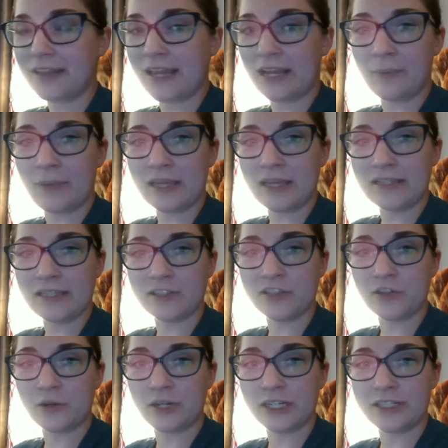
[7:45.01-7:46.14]
like, amazing
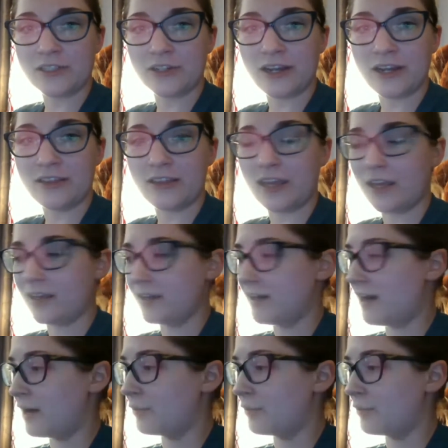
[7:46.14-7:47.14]
stories or anything.